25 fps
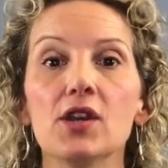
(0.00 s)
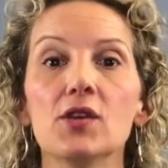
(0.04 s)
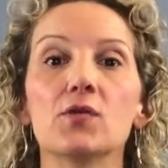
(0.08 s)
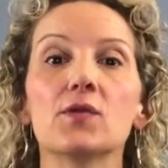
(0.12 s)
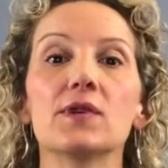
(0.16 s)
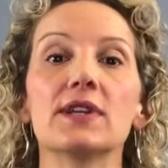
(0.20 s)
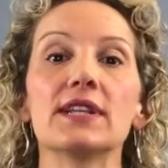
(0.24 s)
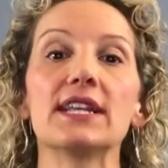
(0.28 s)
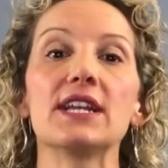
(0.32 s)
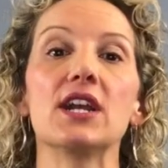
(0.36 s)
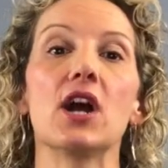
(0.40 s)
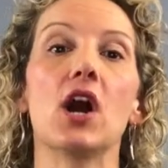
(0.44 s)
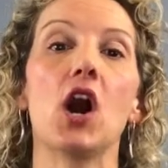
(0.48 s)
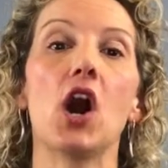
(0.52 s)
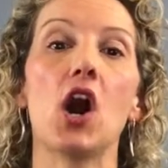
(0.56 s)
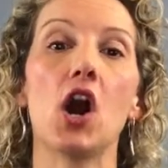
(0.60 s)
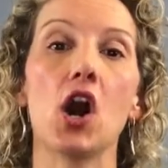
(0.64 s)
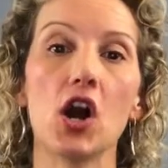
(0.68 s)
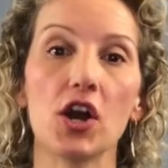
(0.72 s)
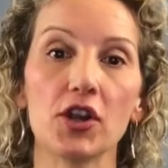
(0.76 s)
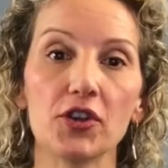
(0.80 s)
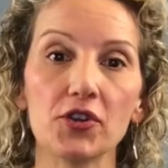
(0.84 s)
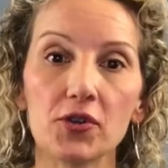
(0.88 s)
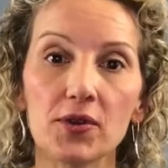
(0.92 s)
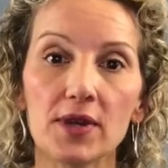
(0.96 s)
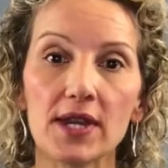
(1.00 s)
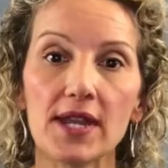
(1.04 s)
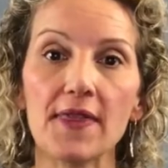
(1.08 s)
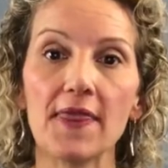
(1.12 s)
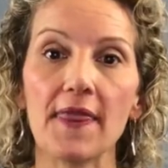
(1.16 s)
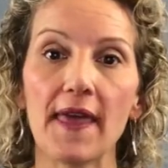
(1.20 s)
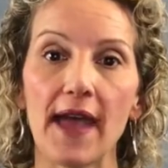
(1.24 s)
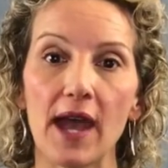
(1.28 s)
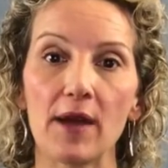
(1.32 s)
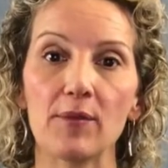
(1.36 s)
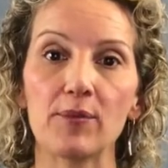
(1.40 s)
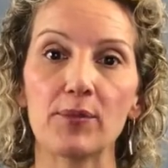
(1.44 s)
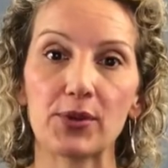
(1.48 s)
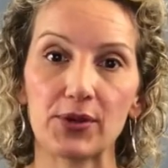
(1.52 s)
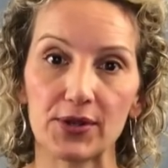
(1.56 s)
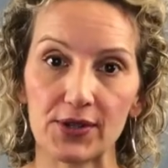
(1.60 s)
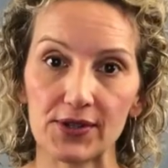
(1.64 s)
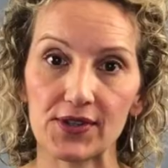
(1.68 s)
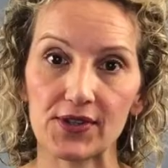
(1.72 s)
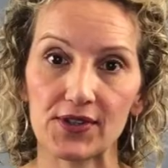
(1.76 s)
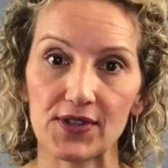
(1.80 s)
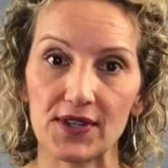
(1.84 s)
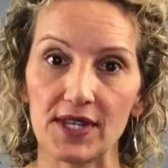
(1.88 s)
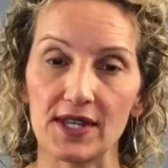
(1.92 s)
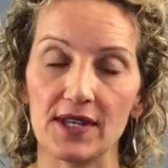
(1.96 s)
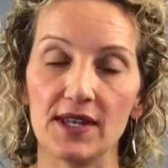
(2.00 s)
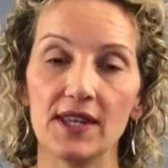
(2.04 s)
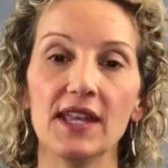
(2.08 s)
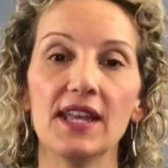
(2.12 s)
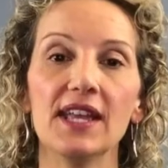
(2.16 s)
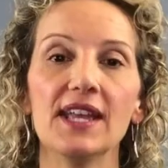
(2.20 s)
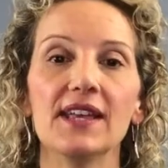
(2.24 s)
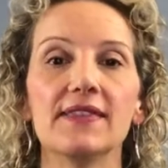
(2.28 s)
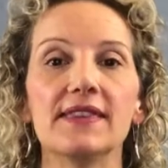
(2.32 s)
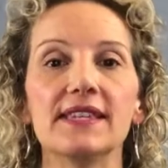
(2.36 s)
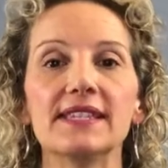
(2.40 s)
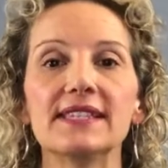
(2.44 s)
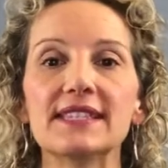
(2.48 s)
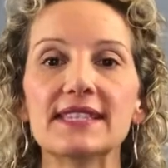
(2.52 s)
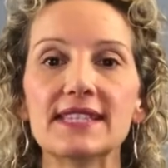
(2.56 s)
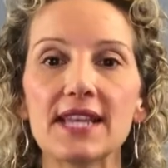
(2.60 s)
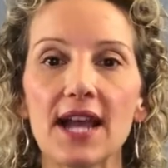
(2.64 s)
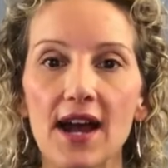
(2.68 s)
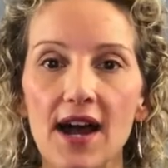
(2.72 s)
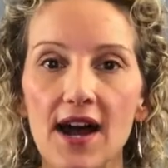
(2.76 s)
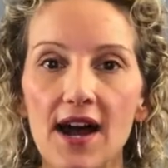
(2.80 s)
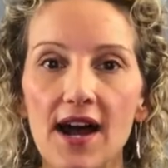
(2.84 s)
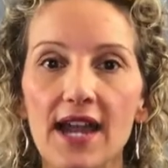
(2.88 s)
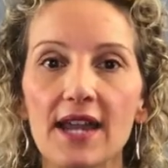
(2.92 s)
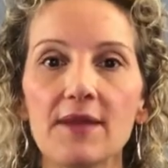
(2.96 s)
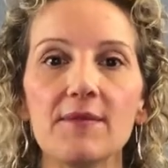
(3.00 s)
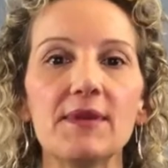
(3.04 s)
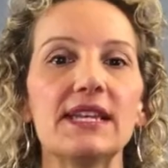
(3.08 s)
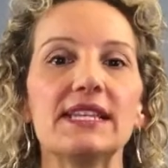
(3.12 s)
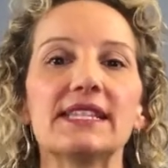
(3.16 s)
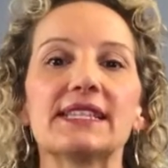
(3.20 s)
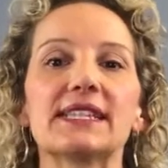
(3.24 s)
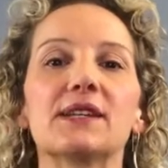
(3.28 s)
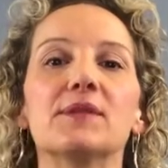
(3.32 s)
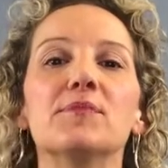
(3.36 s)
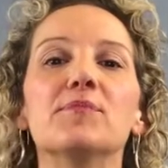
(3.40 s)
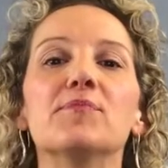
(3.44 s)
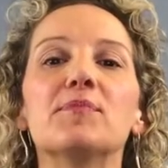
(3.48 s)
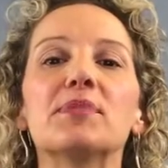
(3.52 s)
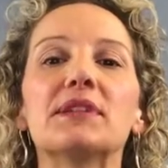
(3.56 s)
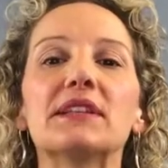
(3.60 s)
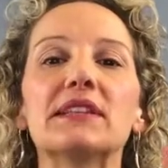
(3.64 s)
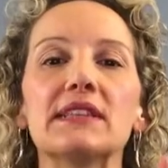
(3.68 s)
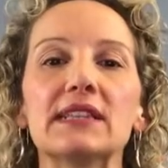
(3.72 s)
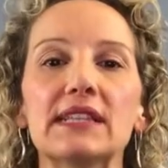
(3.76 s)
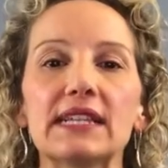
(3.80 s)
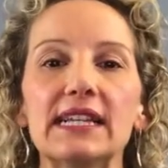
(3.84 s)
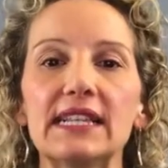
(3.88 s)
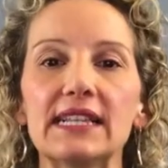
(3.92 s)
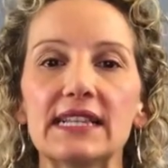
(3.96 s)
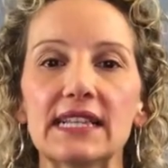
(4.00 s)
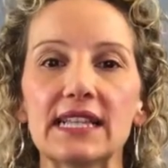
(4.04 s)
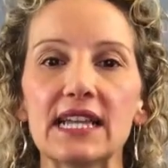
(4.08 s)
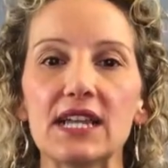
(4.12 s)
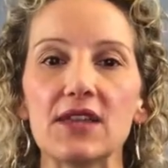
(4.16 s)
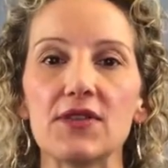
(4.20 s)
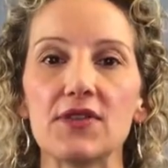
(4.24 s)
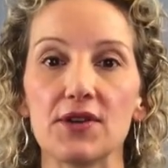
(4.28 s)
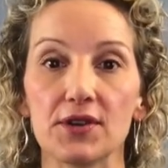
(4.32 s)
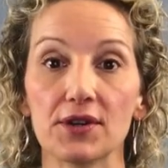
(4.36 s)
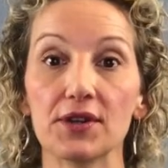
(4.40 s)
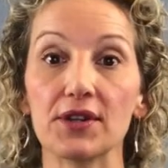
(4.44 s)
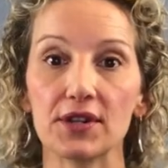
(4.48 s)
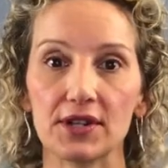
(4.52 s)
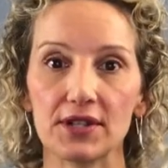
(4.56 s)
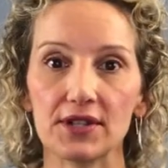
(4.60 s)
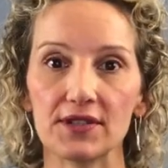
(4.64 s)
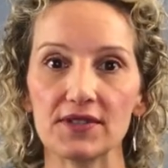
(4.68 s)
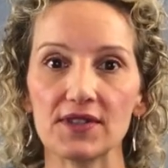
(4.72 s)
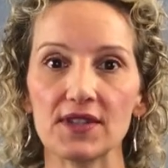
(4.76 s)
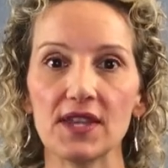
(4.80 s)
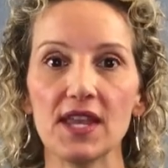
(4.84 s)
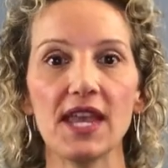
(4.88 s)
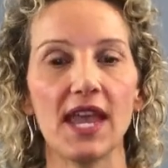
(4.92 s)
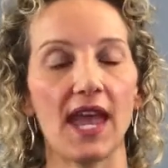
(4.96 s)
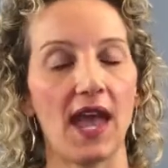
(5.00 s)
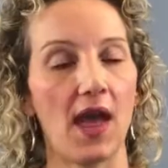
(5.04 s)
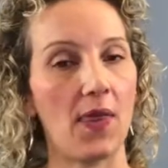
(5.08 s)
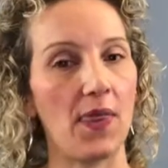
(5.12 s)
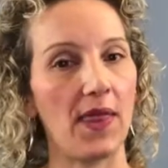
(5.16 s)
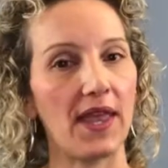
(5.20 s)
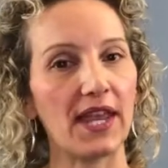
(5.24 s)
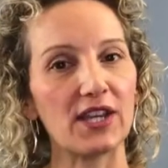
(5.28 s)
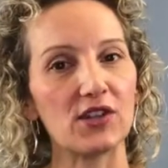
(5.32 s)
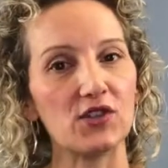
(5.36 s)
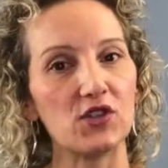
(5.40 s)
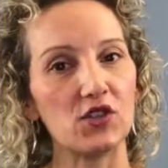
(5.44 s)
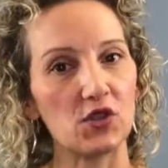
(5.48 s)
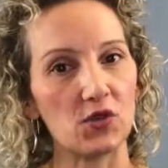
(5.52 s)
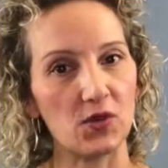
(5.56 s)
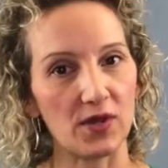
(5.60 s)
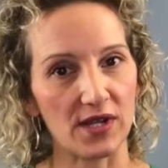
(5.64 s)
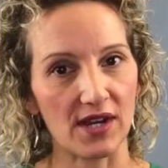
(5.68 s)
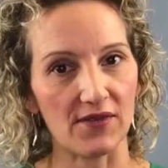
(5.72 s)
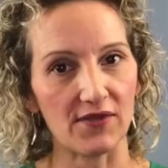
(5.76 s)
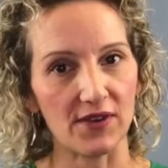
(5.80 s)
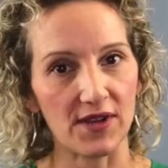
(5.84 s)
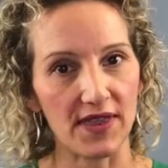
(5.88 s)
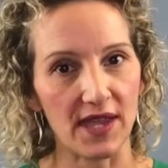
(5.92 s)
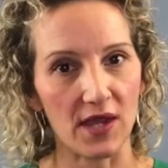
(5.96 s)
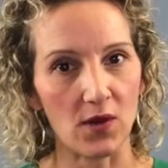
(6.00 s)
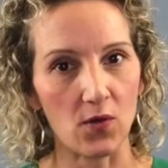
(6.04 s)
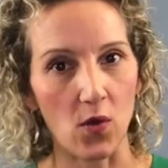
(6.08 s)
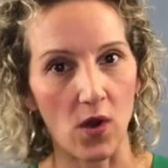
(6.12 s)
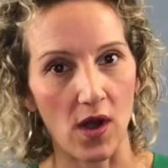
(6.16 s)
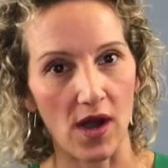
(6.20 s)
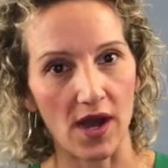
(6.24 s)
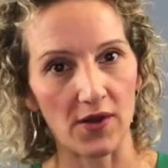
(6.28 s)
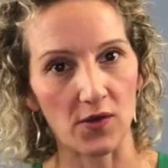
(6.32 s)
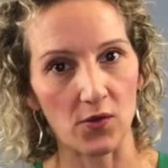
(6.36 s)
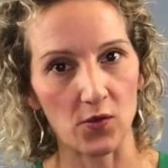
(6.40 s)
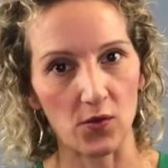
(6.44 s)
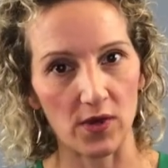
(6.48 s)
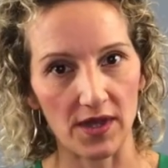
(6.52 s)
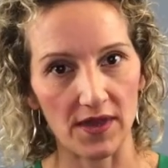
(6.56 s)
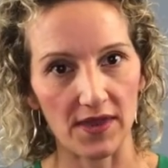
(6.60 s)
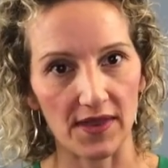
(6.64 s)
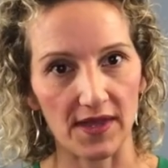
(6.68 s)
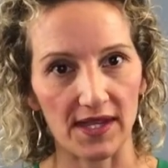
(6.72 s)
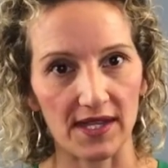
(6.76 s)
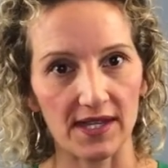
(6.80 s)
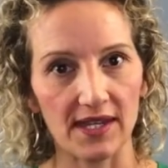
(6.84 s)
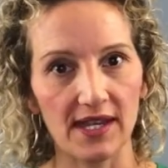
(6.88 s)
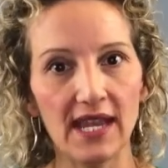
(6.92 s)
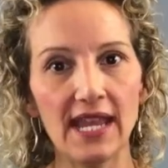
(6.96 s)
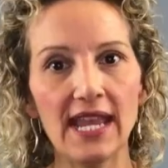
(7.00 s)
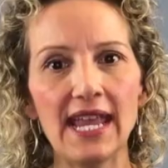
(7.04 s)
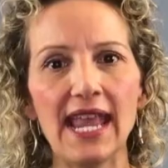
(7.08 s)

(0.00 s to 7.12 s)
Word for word: Really honoring that person, this time is completely theirs and they could do whatever they want with it.